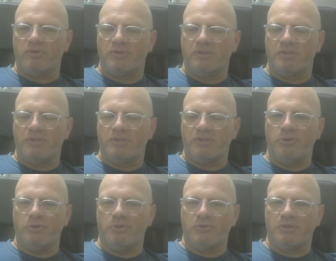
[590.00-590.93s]
that you can
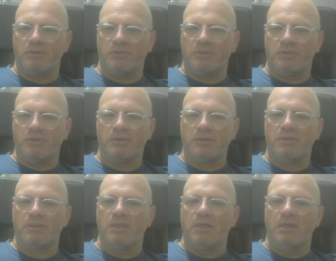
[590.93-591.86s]
use.
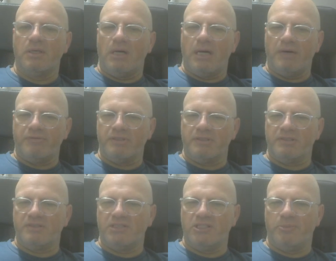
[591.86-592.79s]
After the
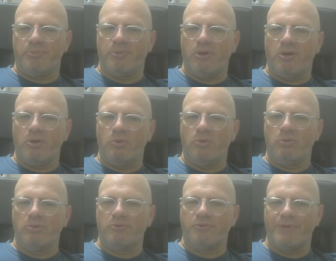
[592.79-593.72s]
CD Pro
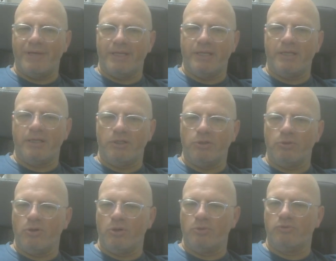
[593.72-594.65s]
training, you
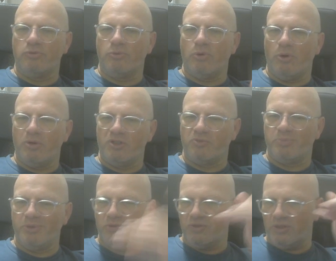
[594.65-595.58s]
go to OLSP
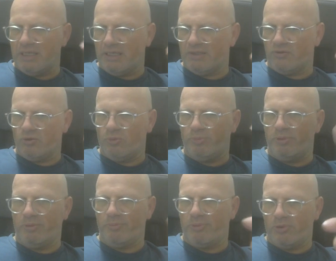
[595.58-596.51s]
User Guide, super
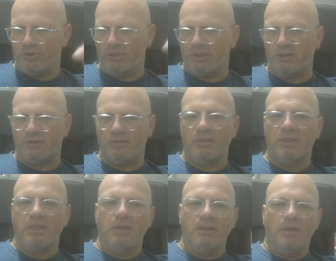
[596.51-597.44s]
important,
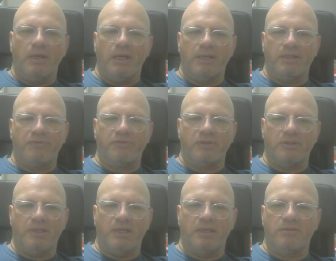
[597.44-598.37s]
and after
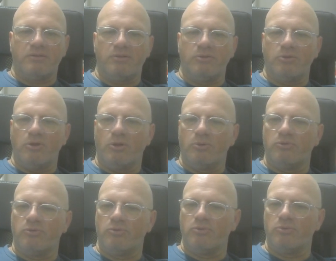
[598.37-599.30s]
that you go
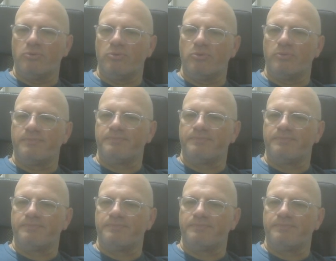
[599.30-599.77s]
to